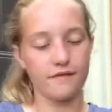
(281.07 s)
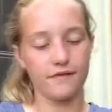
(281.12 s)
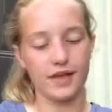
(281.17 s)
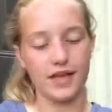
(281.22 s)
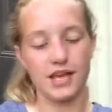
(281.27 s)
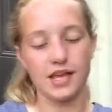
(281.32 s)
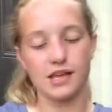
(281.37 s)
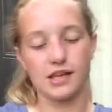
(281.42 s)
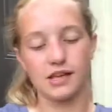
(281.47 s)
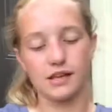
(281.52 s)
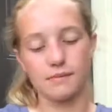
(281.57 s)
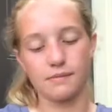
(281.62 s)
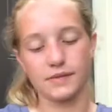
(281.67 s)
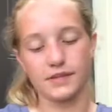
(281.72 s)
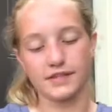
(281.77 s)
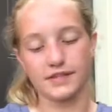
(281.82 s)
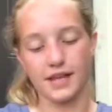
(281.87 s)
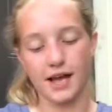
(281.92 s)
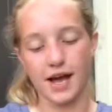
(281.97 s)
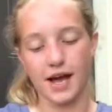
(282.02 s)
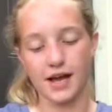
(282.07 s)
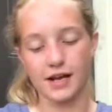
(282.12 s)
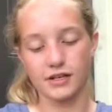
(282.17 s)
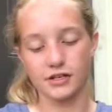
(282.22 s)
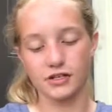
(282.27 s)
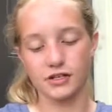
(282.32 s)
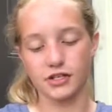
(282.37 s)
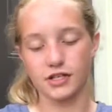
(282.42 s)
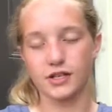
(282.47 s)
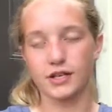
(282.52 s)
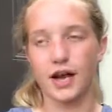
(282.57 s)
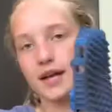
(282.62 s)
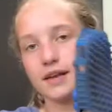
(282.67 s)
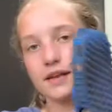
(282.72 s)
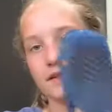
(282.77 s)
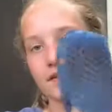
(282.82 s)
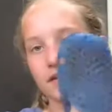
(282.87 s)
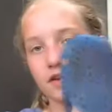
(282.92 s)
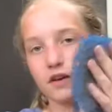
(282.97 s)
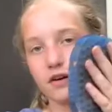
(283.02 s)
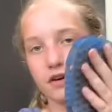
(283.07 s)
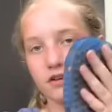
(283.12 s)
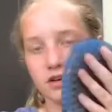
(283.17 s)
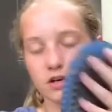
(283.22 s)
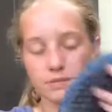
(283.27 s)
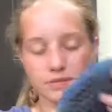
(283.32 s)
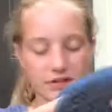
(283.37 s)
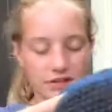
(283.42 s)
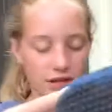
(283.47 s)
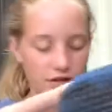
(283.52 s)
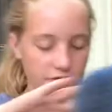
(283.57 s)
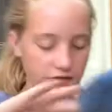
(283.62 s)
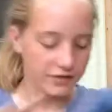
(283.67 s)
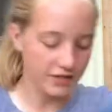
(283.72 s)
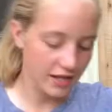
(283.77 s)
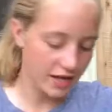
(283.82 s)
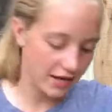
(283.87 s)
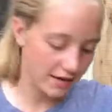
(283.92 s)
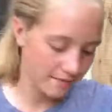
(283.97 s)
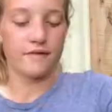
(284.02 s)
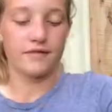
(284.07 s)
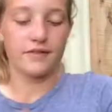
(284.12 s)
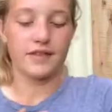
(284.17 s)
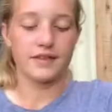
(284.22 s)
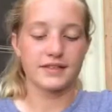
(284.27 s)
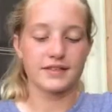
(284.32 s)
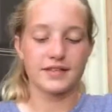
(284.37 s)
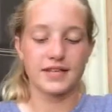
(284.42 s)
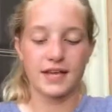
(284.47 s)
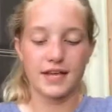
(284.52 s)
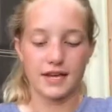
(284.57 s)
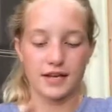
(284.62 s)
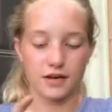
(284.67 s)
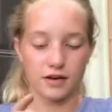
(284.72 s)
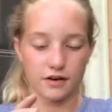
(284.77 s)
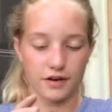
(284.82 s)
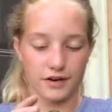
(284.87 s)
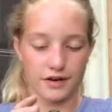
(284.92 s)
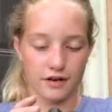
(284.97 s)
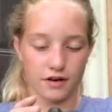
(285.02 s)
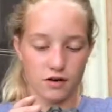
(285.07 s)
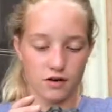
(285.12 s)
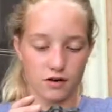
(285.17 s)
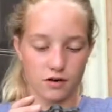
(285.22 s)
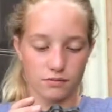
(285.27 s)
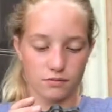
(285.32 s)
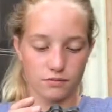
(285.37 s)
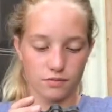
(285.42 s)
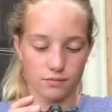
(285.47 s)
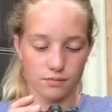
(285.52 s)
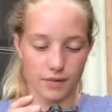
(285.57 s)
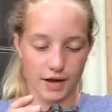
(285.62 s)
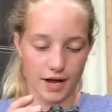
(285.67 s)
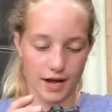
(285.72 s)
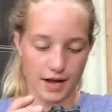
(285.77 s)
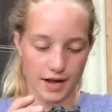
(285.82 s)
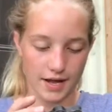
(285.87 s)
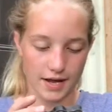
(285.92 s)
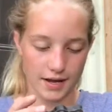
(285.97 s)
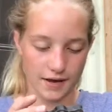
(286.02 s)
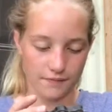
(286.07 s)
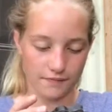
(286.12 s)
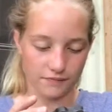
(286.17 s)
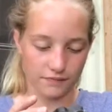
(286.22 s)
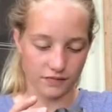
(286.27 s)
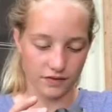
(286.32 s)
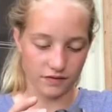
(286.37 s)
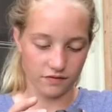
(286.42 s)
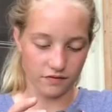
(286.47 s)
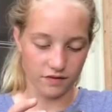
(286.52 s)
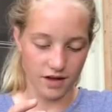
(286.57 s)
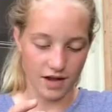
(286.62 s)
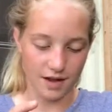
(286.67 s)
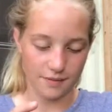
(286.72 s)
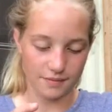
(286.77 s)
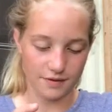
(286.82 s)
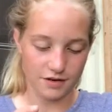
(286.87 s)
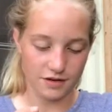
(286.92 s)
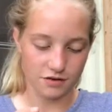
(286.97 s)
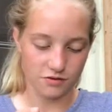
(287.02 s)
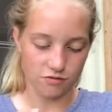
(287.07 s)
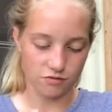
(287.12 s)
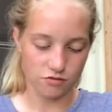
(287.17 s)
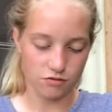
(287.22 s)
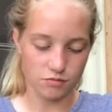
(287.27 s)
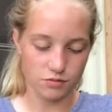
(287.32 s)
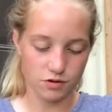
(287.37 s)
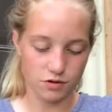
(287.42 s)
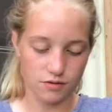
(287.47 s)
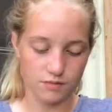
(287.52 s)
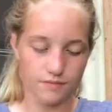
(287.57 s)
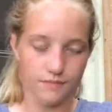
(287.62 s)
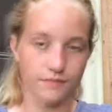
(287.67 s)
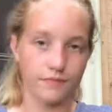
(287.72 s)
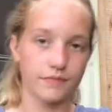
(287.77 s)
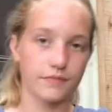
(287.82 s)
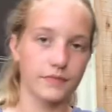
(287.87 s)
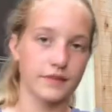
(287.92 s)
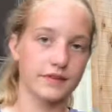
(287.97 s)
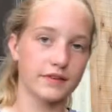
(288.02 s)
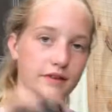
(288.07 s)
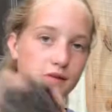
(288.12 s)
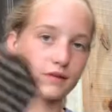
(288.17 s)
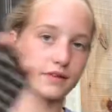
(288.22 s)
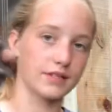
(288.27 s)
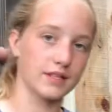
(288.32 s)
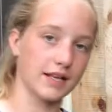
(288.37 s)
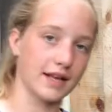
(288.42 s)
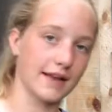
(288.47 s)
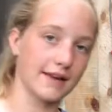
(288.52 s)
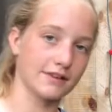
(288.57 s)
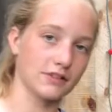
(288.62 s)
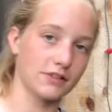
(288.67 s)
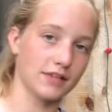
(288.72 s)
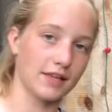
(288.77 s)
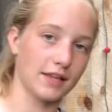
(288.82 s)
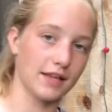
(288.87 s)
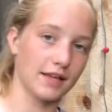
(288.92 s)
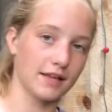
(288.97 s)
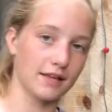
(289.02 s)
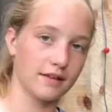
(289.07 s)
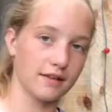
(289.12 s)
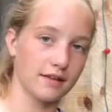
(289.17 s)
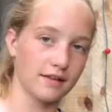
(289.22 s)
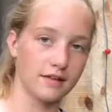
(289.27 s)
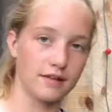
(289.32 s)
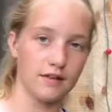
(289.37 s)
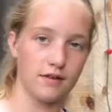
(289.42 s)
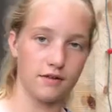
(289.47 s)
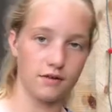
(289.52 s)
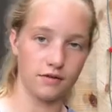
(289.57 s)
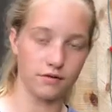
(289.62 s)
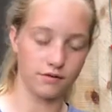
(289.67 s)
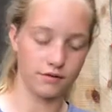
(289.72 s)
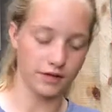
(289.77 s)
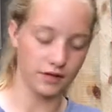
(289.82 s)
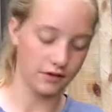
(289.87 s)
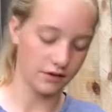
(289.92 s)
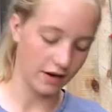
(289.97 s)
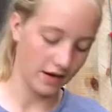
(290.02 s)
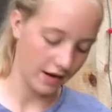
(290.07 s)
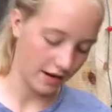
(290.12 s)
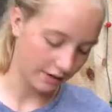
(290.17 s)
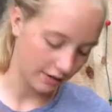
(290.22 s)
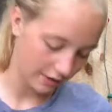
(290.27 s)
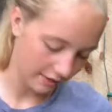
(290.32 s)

a massage, and then the curry comb on the other side. This curry comb by VIP Groomer, so it's like actually like you hold it in your hand